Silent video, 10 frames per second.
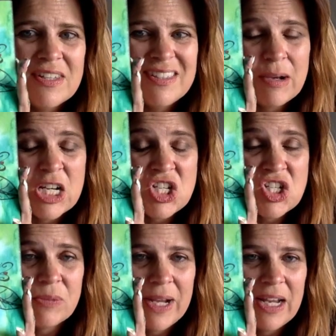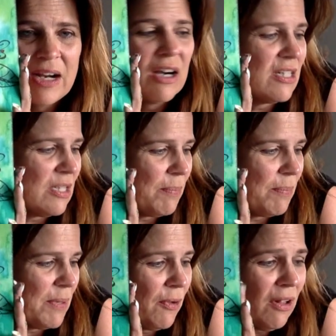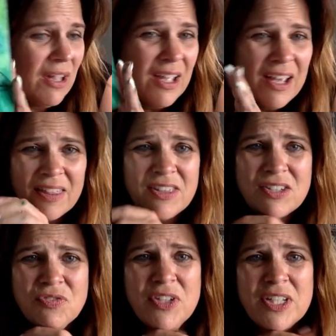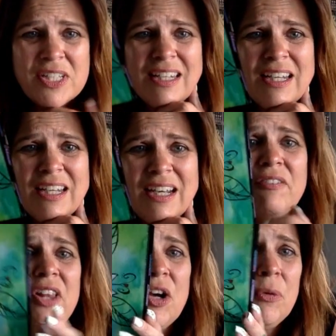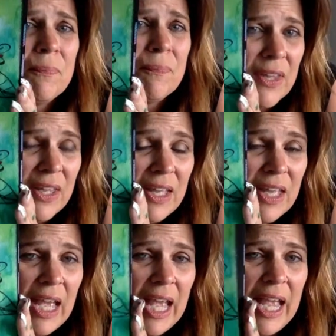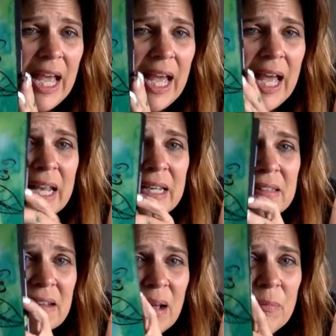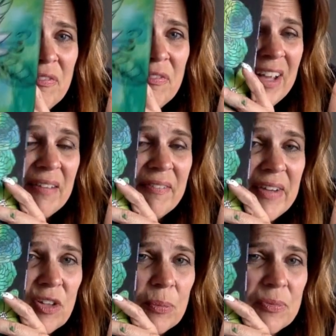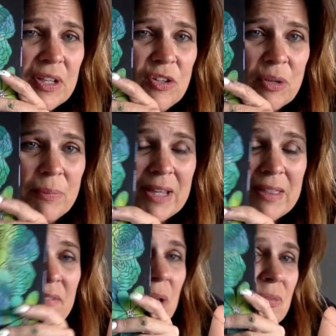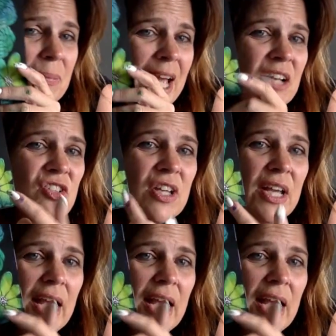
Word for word: This is how I share my art to people. This fits in an envelope. And um, in fact, I have envelopes, so you can make the envelopes match.